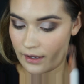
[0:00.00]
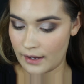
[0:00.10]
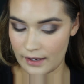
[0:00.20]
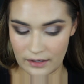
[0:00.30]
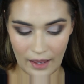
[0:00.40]

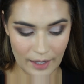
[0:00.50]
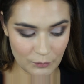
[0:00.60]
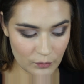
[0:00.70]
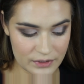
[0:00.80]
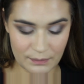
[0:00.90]
And
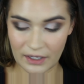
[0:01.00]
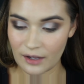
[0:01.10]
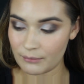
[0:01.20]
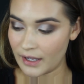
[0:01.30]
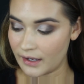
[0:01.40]
I'm going to pick
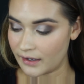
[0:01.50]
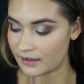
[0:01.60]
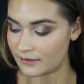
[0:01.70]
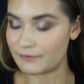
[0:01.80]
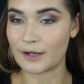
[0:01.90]
up
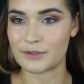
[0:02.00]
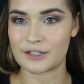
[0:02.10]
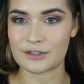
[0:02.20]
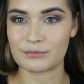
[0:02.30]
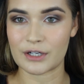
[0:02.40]
my
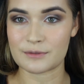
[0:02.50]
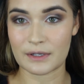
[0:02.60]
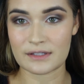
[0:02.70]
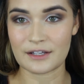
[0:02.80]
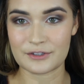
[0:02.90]
foundation brush
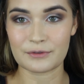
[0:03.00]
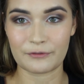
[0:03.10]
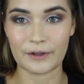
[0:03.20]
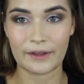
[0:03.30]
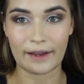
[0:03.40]
because I do
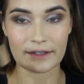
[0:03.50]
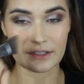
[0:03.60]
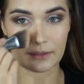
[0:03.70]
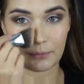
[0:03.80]
feel like I did